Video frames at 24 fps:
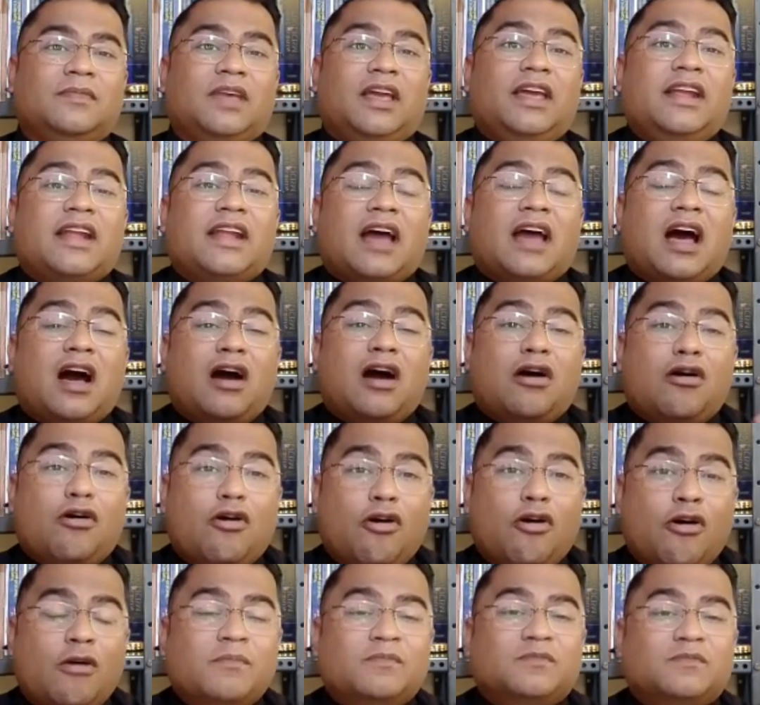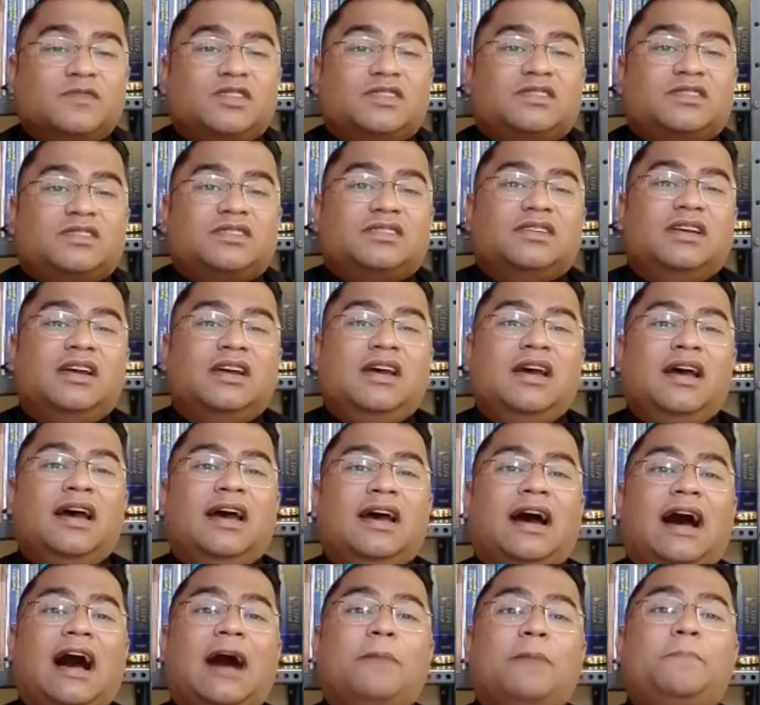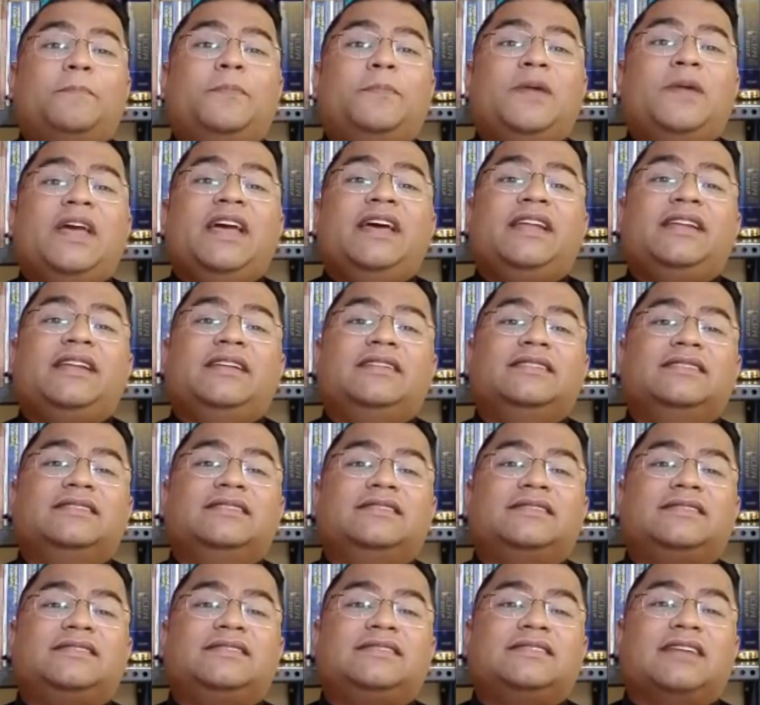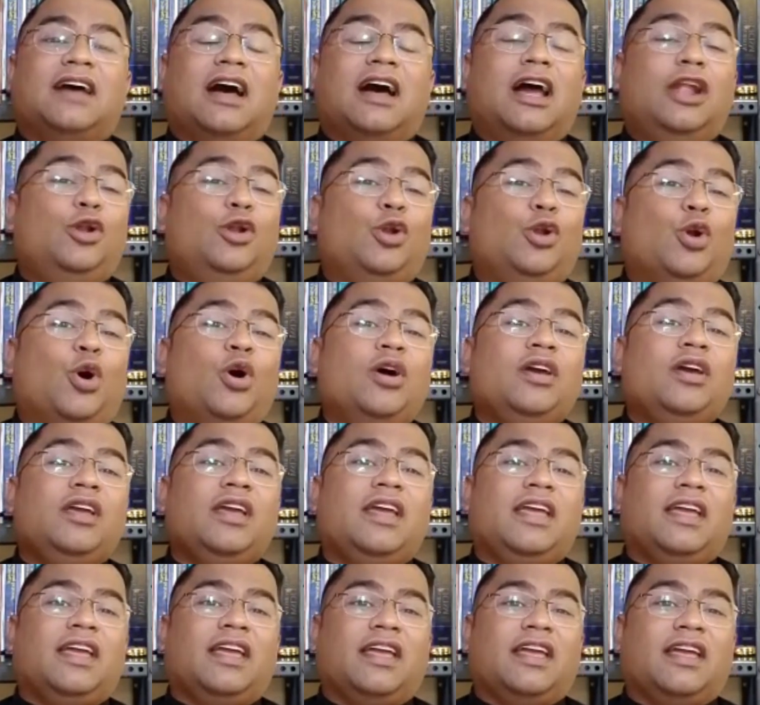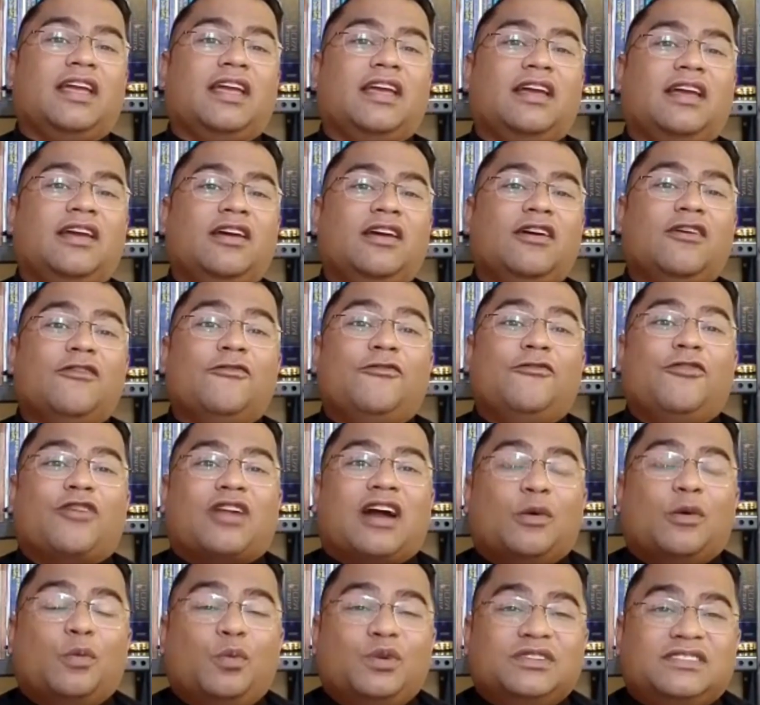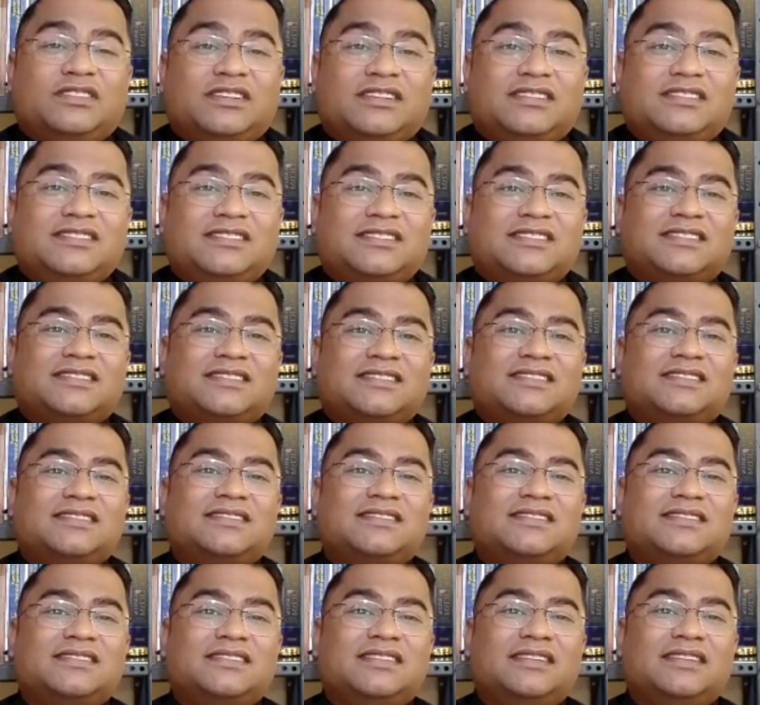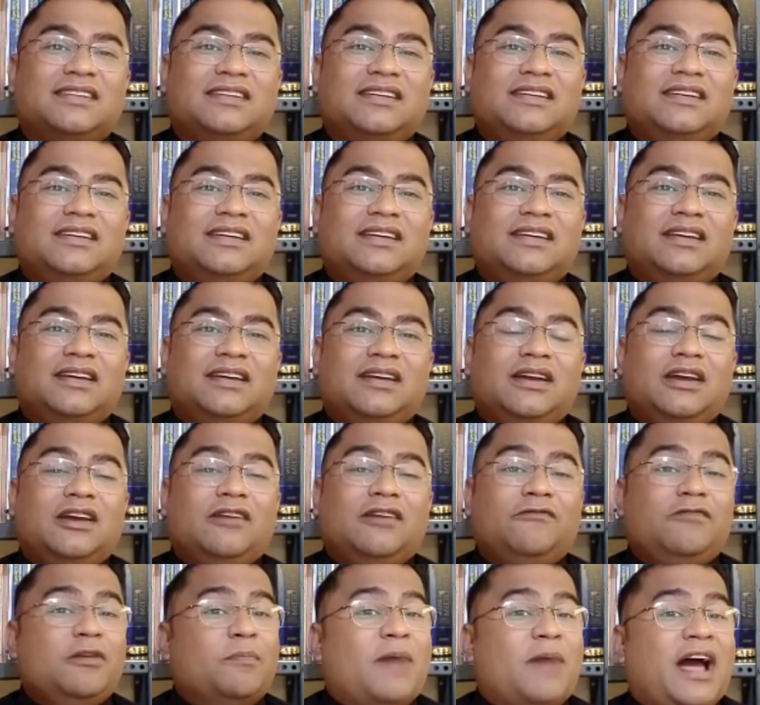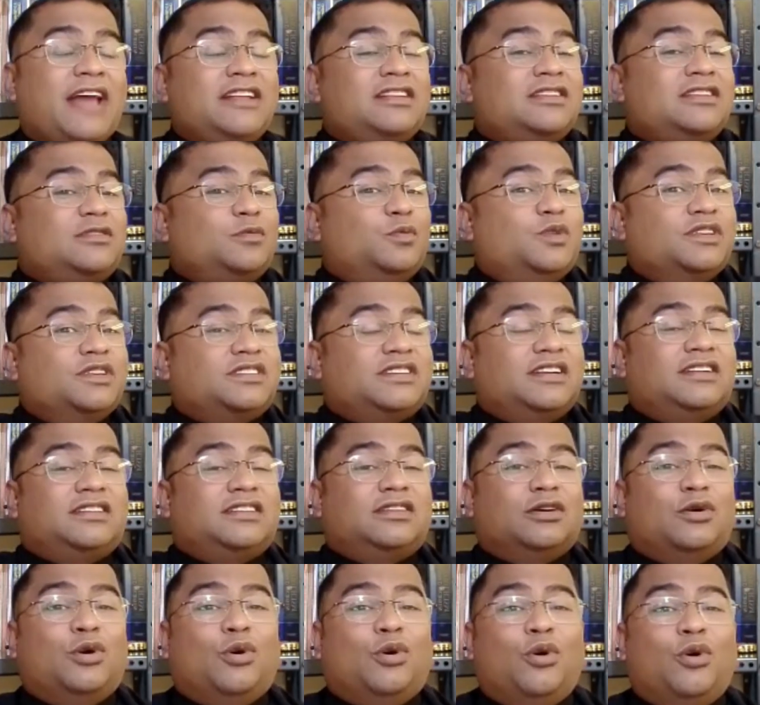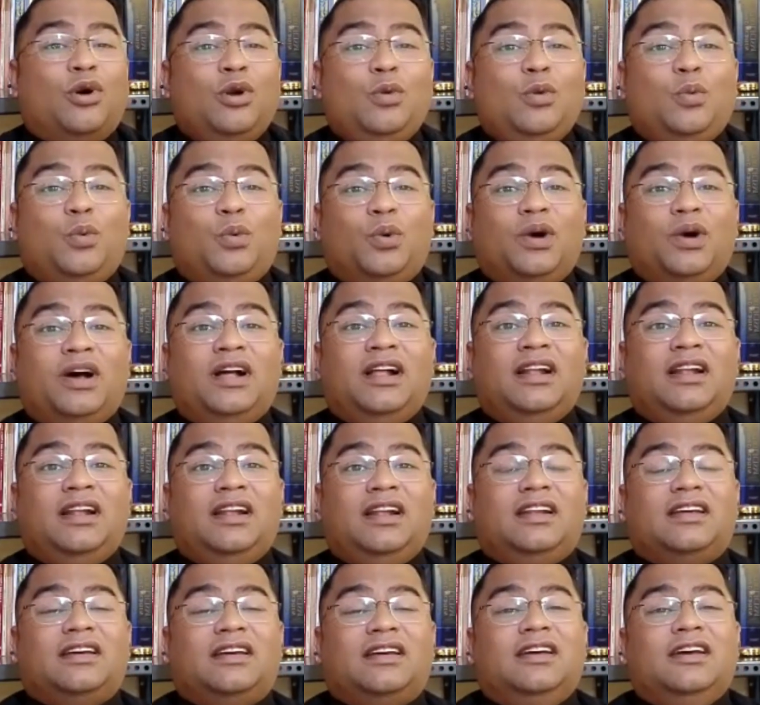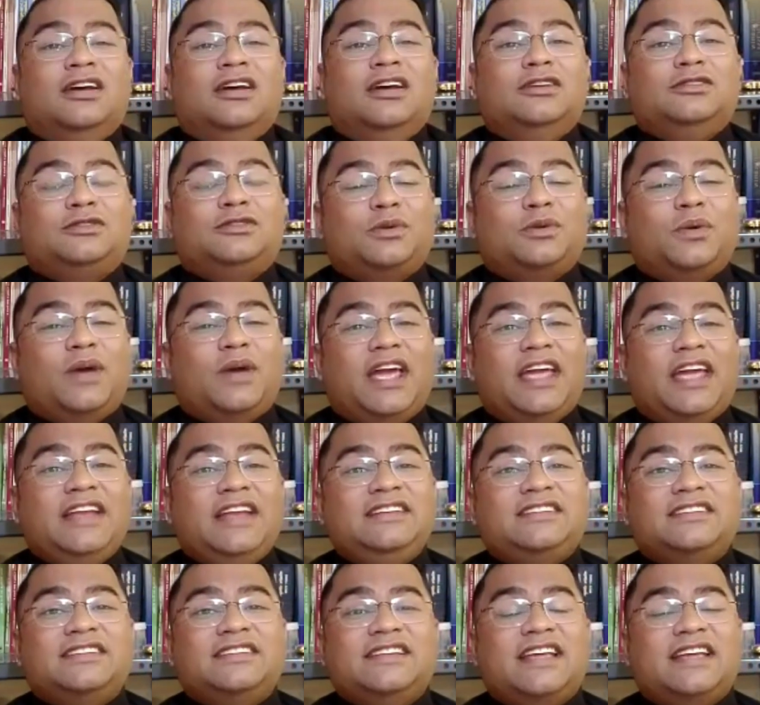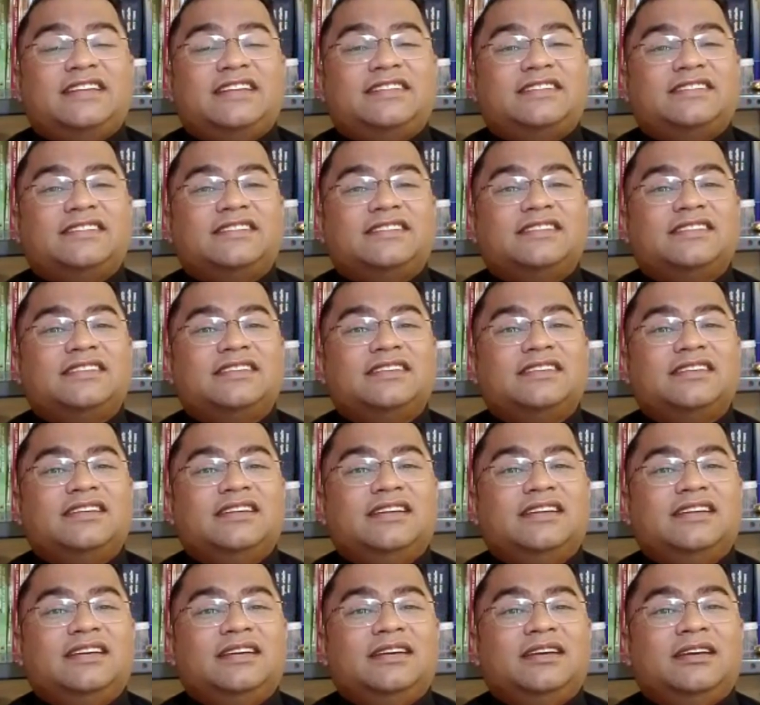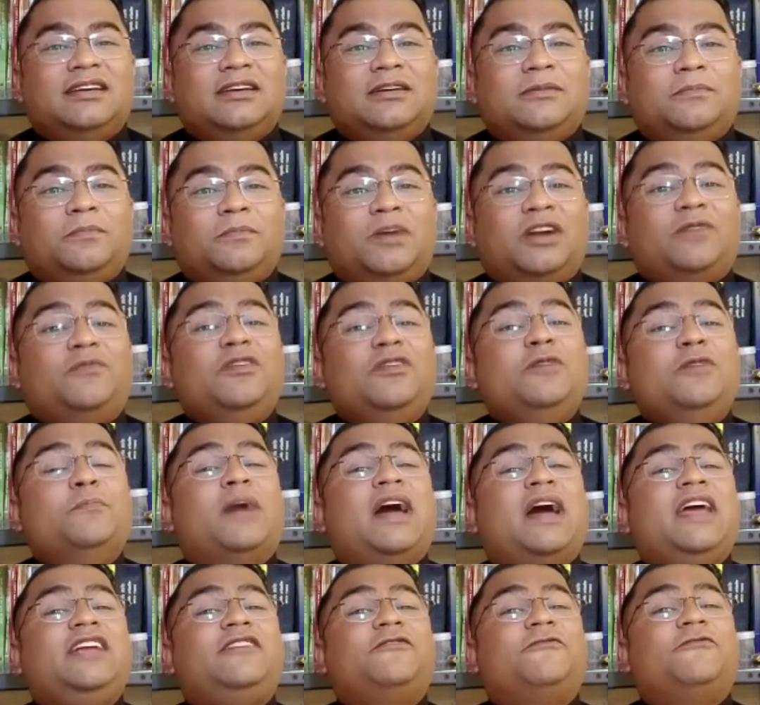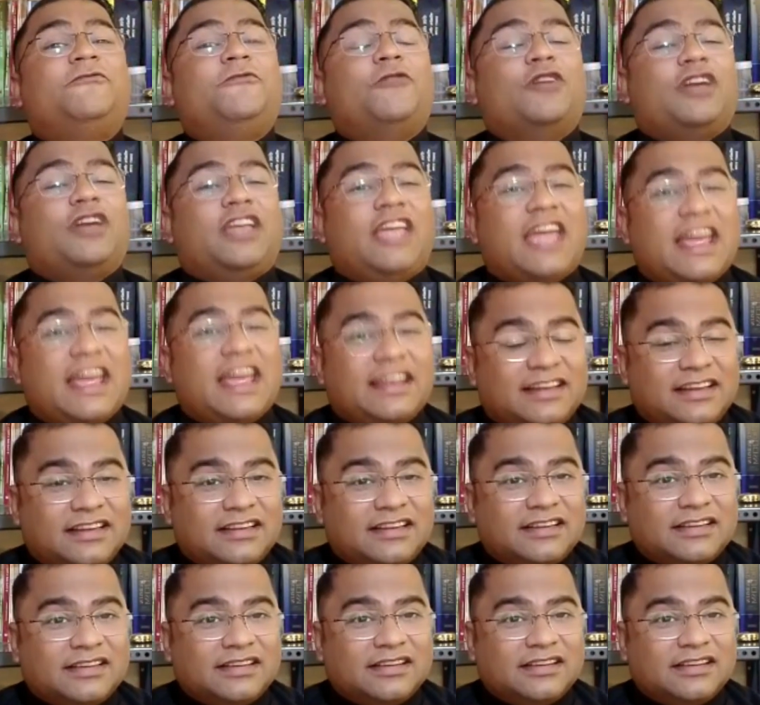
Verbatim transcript: In our homes, our parents are longing for our visits. We might visit the whole world through internet, but we might forget